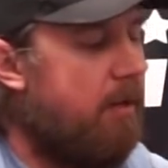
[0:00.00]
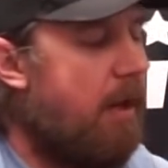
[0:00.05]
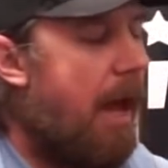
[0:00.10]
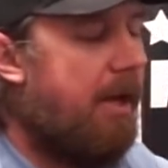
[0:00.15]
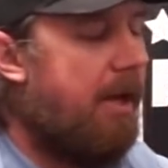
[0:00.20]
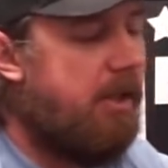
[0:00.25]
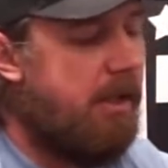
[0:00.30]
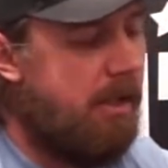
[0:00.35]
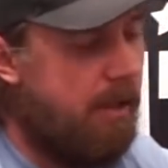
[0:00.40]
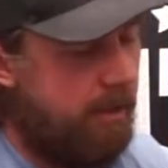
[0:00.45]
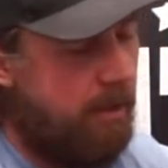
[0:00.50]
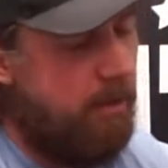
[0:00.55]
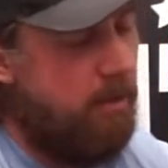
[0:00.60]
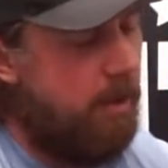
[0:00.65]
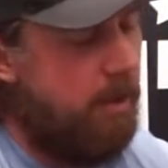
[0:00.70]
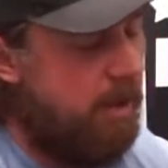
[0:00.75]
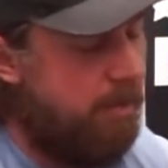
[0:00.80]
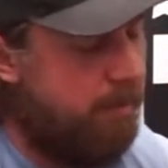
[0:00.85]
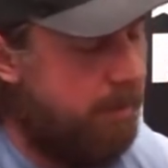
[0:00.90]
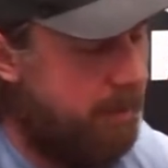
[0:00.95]
Actually, you
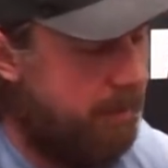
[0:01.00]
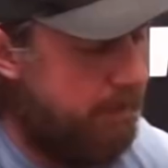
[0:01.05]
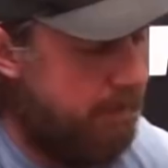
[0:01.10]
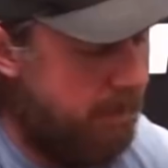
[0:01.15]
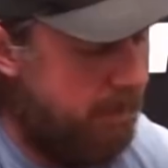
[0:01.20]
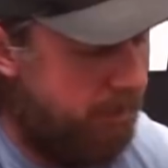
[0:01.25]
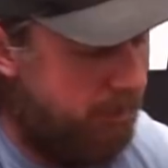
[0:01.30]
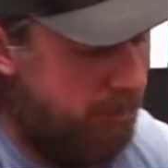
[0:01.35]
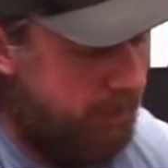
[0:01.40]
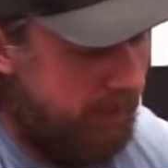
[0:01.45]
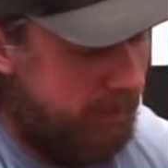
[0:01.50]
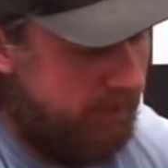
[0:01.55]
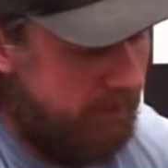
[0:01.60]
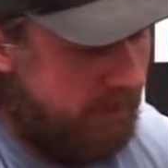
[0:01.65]
know what? You bring up a good point.